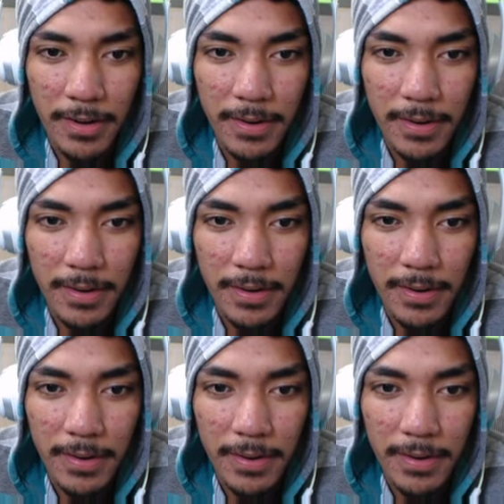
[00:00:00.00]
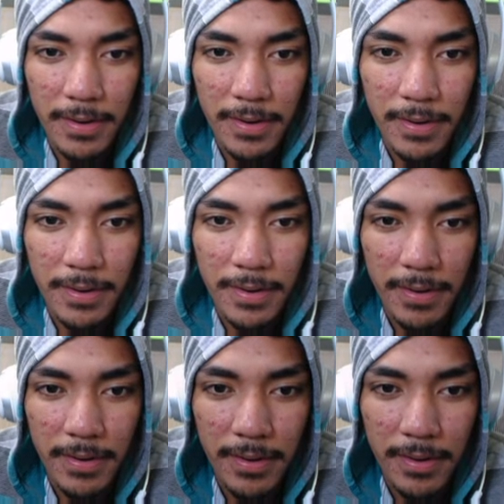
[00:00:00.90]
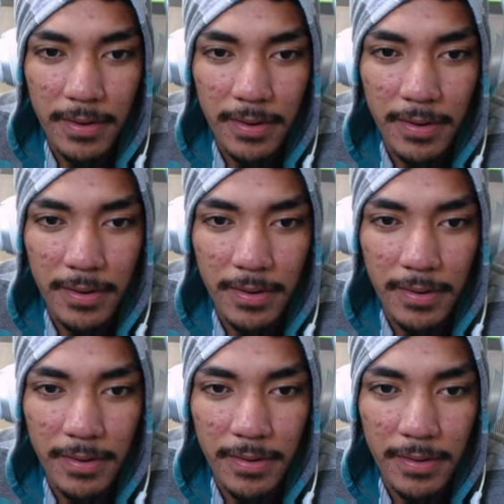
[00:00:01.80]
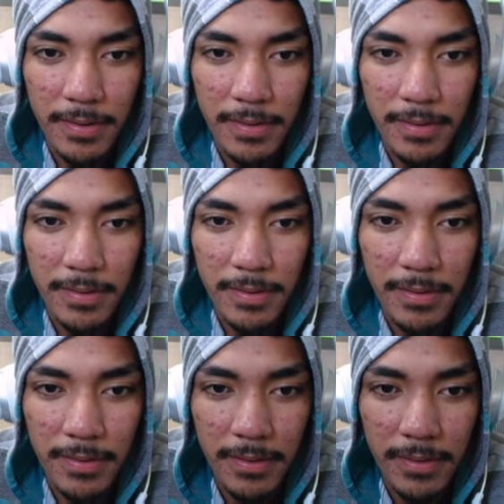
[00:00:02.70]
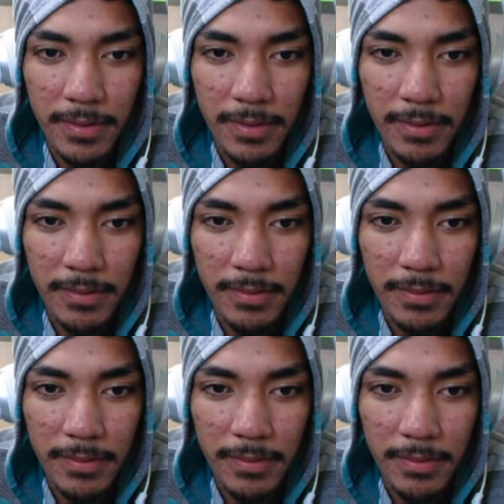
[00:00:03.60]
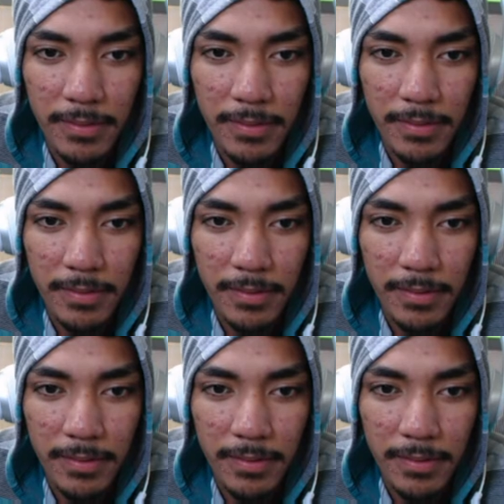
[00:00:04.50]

(silence)